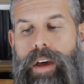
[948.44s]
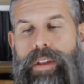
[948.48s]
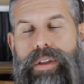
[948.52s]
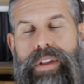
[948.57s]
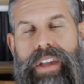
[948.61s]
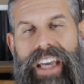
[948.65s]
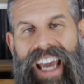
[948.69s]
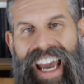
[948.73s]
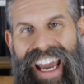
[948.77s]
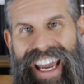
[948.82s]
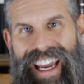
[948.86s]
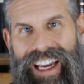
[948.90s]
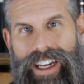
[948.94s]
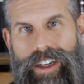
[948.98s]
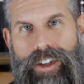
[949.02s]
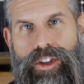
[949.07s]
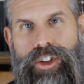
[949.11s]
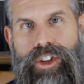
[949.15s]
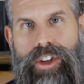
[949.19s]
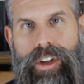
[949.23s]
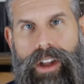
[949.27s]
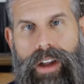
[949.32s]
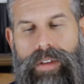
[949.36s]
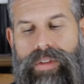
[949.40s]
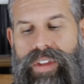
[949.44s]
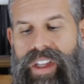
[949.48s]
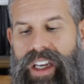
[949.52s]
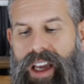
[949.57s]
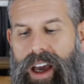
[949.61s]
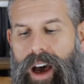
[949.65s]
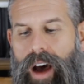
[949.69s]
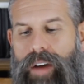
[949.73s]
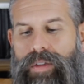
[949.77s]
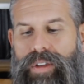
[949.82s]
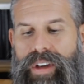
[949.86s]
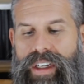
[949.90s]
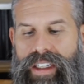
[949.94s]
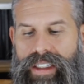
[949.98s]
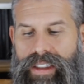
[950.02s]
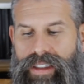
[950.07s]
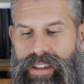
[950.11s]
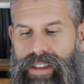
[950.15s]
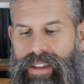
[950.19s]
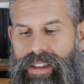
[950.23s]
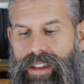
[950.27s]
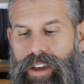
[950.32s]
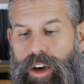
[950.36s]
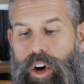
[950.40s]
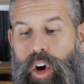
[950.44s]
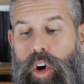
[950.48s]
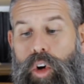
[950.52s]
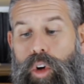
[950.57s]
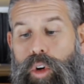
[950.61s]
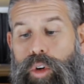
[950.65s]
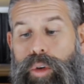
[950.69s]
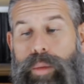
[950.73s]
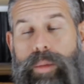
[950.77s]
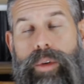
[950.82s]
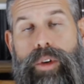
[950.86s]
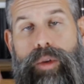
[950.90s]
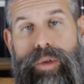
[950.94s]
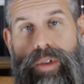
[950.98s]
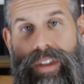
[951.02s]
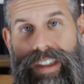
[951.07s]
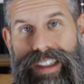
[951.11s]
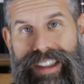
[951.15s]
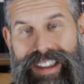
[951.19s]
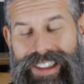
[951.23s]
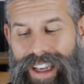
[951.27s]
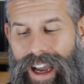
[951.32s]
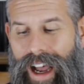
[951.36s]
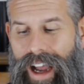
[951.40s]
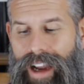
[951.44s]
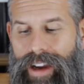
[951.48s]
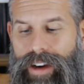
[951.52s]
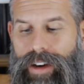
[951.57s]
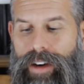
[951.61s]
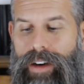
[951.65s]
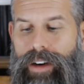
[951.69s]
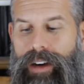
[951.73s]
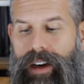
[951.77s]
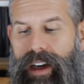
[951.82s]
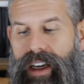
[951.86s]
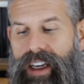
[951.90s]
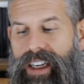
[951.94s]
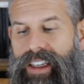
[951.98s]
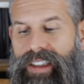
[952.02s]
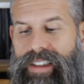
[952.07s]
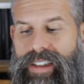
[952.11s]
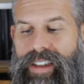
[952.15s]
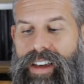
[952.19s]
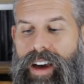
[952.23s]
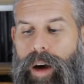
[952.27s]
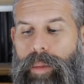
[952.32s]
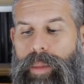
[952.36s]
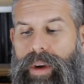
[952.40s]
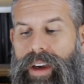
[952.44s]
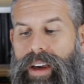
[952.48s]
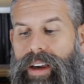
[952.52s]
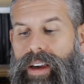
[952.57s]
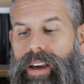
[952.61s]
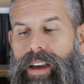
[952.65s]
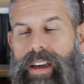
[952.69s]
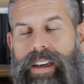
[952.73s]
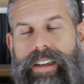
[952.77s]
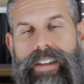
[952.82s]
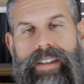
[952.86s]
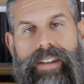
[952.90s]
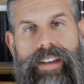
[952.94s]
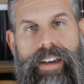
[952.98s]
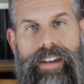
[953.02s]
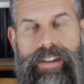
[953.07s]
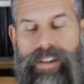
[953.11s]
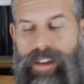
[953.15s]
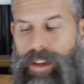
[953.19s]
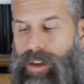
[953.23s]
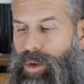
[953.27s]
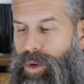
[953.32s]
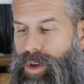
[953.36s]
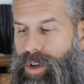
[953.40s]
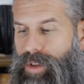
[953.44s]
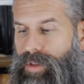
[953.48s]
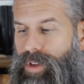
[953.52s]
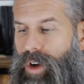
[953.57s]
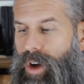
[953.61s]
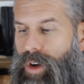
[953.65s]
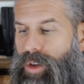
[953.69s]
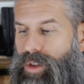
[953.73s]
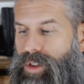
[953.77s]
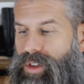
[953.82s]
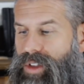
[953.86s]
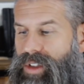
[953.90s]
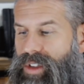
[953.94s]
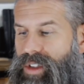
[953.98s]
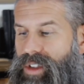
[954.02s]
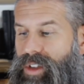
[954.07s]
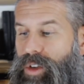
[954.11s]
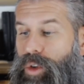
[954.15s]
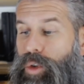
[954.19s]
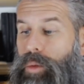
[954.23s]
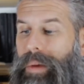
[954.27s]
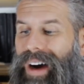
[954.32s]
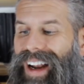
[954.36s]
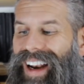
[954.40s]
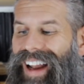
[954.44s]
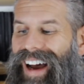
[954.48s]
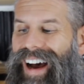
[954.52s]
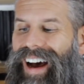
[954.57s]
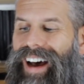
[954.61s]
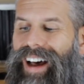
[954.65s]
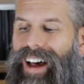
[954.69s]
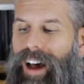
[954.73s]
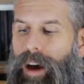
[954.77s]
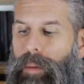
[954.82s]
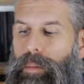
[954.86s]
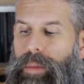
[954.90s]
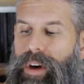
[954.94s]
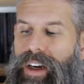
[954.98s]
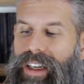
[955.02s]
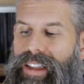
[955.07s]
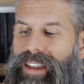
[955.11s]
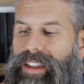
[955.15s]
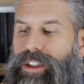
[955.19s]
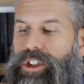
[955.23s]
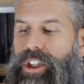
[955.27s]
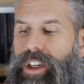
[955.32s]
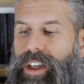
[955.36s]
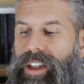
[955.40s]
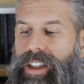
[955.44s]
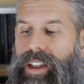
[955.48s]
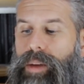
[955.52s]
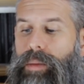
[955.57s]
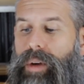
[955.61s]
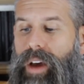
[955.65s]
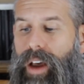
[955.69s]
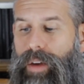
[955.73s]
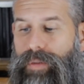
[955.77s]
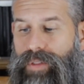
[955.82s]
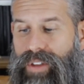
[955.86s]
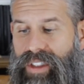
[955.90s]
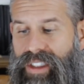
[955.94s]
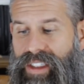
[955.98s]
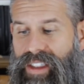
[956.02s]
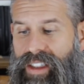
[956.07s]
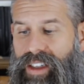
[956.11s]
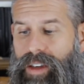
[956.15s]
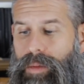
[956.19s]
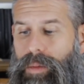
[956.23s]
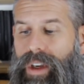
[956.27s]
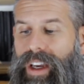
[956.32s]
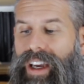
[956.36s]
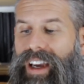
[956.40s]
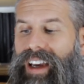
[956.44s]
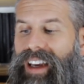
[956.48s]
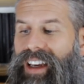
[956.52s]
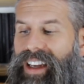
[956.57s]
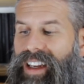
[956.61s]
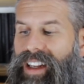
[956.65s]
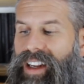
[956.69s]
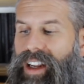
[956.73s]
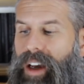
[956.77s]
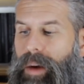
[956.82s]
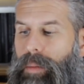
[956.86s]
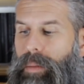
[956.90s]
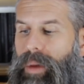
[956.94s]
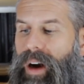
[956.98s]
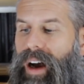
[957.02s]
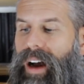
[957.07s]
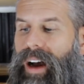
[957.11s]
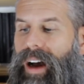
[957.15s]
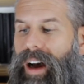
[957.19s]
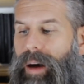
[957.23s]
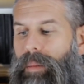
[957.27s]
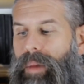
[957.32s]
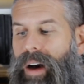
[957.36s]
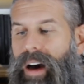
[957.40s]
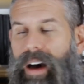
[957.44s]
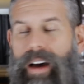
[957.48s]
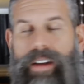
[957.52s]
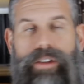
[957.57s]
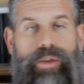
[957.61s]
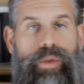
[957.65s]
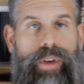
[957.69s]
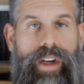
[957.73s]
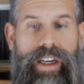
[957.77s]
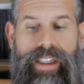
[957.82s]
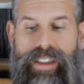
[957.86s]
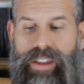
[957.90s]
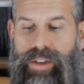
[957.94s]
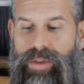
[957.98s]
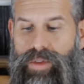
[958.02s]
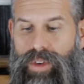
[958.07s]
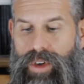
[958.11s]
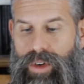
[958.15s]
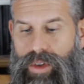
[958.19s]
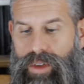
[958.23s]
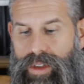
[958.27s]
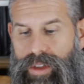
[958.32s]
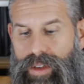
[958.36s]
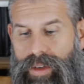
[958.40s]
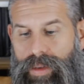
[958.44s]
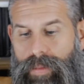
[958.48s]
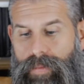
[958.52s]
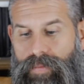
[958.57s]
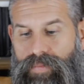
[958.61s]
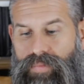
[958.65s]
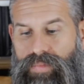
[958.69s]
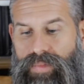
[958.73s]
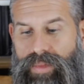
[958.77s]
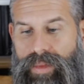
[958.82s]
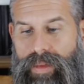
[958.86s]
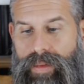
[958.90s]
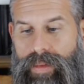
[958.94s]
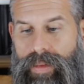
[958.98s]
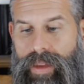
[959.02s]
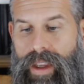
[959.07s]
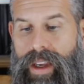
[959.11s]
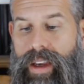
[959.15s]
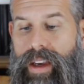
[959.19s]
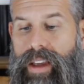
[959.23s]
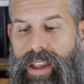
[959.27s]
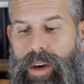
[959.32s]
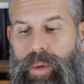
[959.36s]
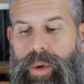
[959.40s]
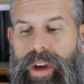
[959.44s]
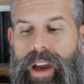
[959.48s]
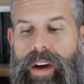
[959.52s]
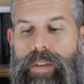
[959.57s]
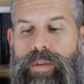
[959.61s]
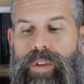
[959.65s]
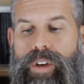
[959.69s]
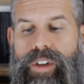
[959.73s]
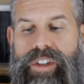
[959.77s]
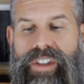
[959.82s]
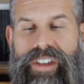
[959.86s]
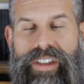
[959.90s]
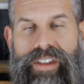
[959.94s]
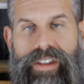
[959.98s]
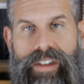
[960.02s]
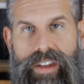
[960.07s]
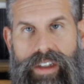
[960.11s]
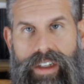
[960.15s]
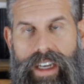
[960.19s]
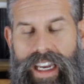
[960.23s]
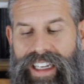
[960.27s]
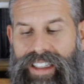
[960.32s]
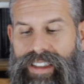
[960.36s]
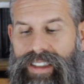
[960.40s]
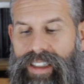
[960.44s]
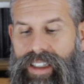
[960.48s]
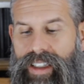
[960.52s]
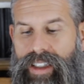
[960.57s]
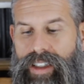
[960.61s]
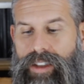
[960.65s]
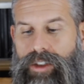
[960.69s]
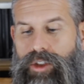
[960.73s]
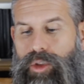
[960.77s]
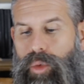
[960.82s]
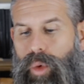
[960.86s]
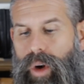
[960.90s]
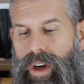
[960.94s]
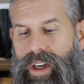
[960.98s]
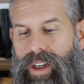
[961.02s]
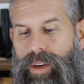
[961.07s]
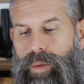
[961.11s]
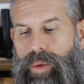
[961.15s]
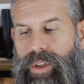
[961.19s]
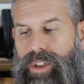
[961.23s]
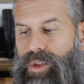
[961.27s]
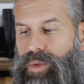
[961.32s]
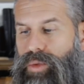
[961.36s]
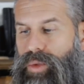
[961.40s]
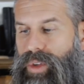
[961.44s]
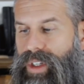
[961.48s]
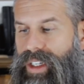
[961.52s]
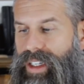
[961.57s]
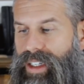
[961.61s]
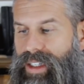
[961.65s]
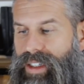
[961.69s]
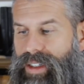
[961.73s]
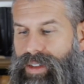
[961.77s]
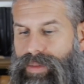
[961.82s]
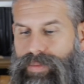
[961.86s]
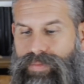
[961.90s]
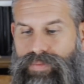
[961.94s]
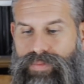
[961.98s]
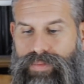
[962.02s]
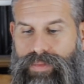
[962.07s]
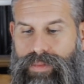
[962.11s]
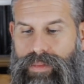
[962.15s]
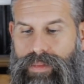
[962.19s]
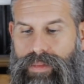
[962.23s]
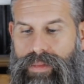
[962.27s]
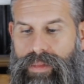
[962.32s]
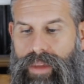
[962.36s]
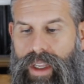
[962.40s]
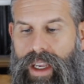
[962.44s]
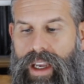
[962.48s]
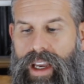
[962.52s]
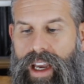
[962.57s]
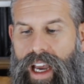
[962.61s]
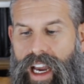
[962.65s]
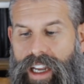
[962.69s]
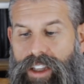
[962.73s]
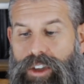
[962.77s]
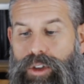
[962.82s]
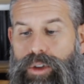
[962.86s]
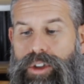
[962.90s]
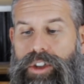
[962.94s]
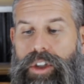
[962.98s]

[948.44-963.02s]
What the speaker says: the angel of the covenant whom you desire is coming, says the Lord of hosts. Umalach habrit asher atem chafatzim, hine ba amar Adonai tzvaot. Then we have verses 18 and 20, which read, And you